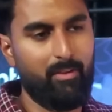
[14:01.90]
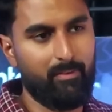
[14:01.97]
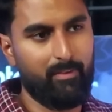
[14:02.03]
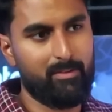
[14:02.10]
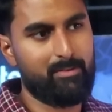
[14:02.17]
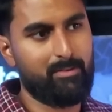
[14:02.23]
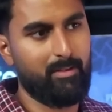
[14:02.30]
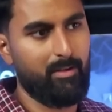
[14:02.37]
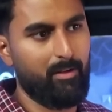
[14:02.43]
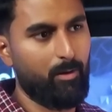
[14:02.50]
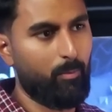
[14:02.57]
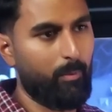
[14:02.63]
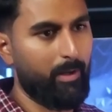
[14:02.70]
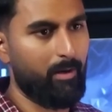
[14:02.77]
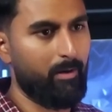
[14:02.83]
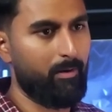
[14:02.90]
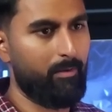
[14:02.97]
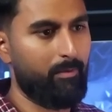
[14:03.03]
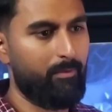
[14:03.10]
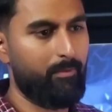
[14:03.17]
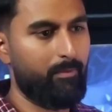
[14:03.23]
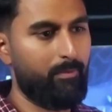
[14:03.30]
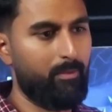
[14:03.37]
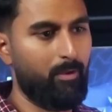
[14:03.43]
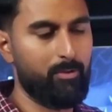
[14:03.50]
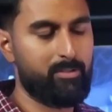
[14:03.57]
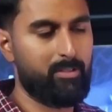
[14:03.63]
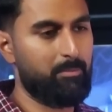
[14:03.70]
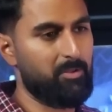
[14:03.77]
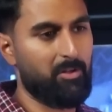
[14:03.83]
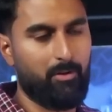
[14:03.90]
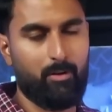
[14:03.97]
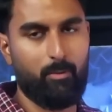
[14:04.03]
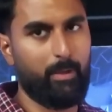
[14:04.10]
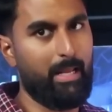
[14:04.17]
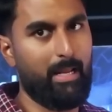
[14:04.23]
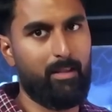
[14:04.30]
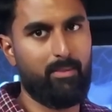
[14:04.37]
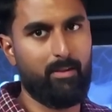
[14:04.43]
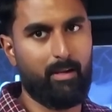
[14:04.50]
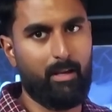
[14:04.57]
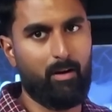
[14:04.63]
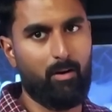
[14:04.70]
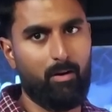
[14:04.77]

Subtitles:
I think this is the year where those teams aren't gonna win anything at